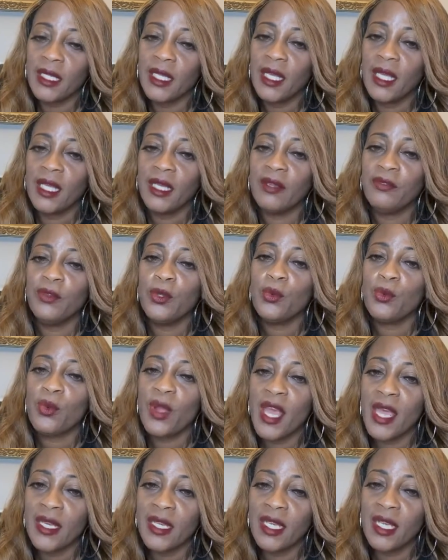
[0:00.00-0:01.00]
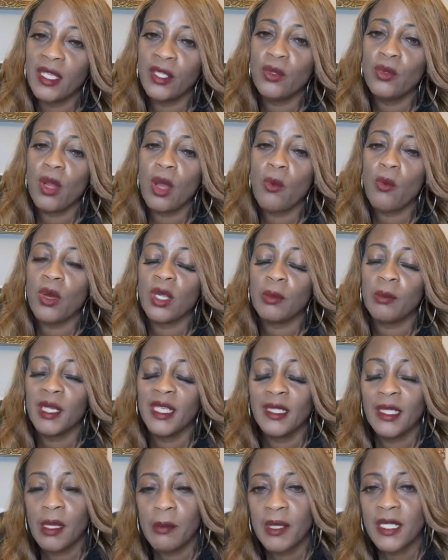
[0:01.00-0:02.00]
And if you're ready and you don't want to be
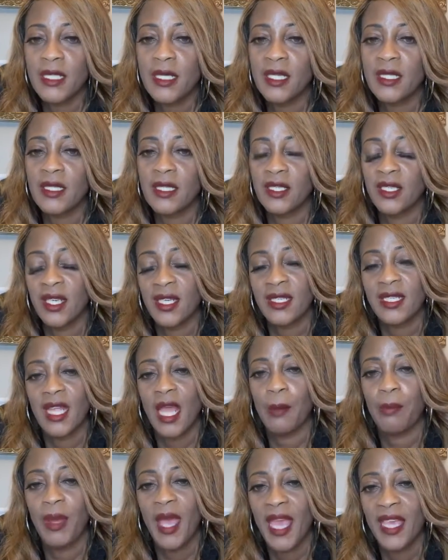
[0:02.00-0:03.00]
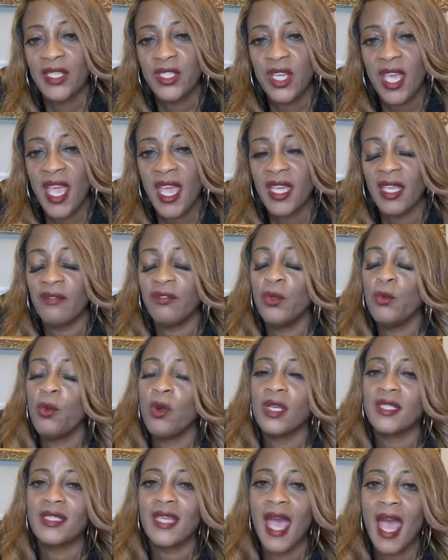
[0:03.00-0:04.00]
limited to just that paycheck, if you want
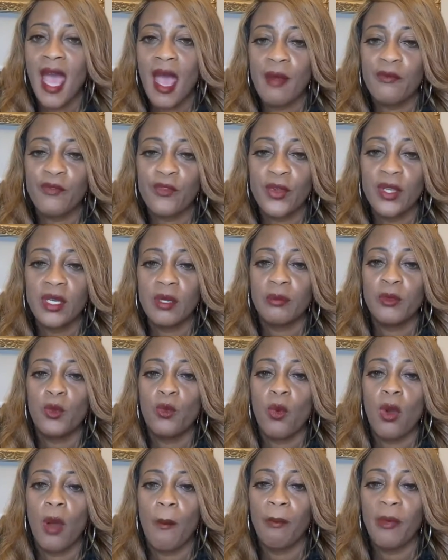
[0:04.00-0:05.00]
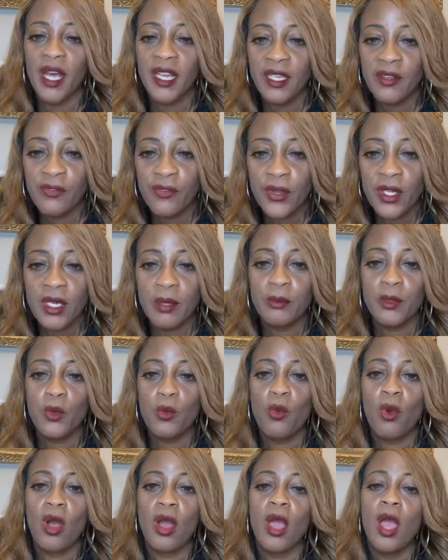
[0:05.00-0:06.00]
time freedom, you want money freedom, you
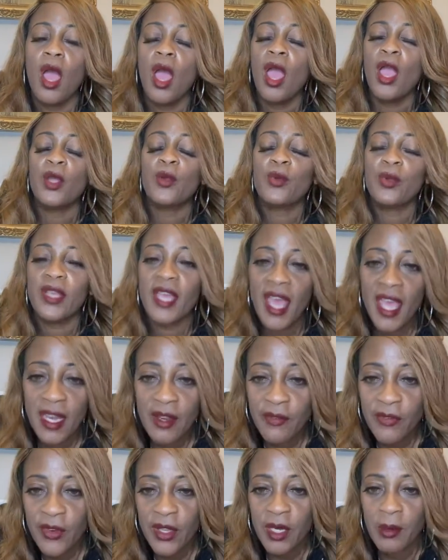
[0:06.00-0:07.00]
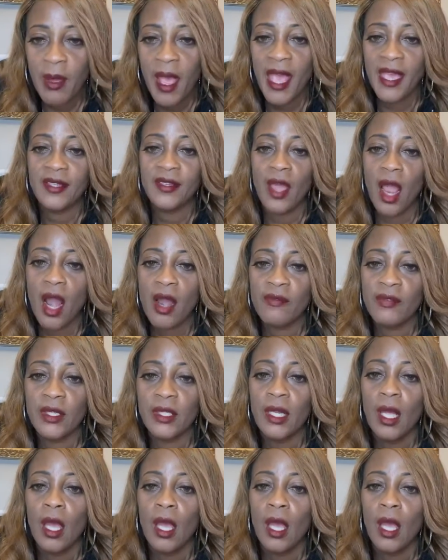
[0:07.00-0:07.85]
want creative freedom, hey, Darvin,